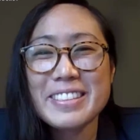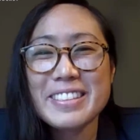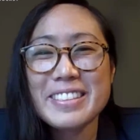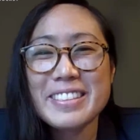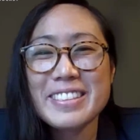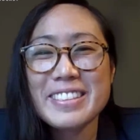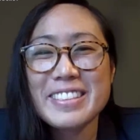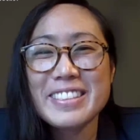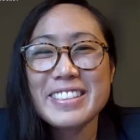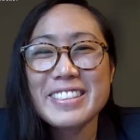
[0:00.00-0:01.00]

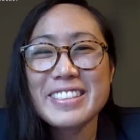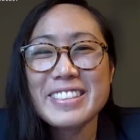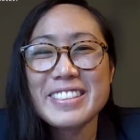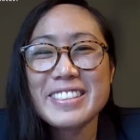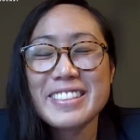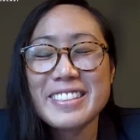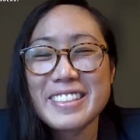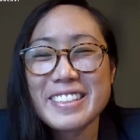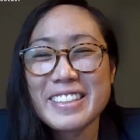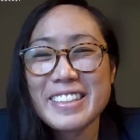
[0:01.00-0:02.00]

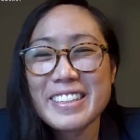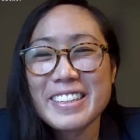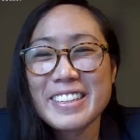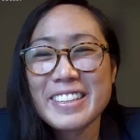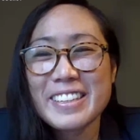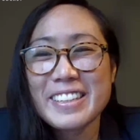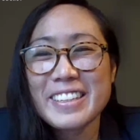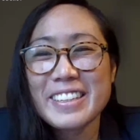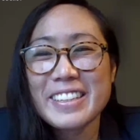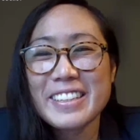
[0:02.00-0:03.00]

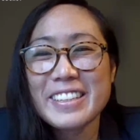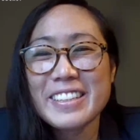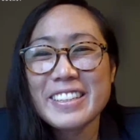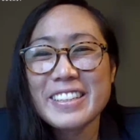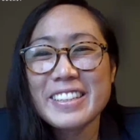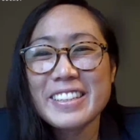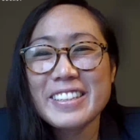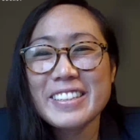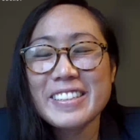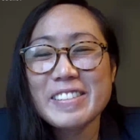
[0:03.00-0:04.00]

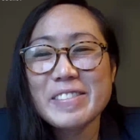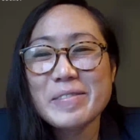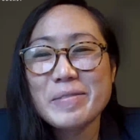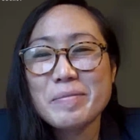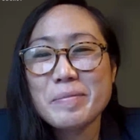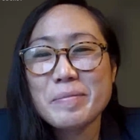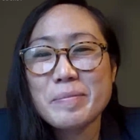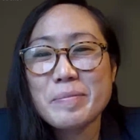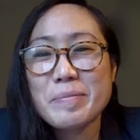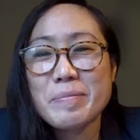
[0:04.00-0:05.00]

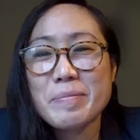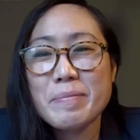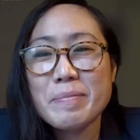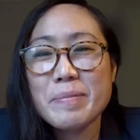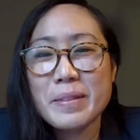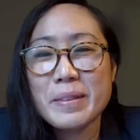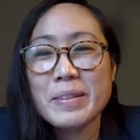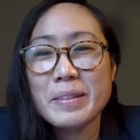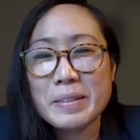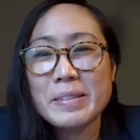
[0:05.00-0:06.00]

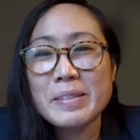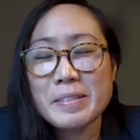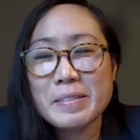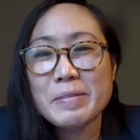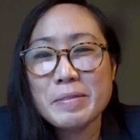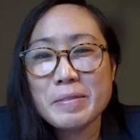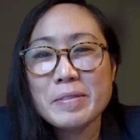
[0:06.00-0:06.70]
This person isn't speaking.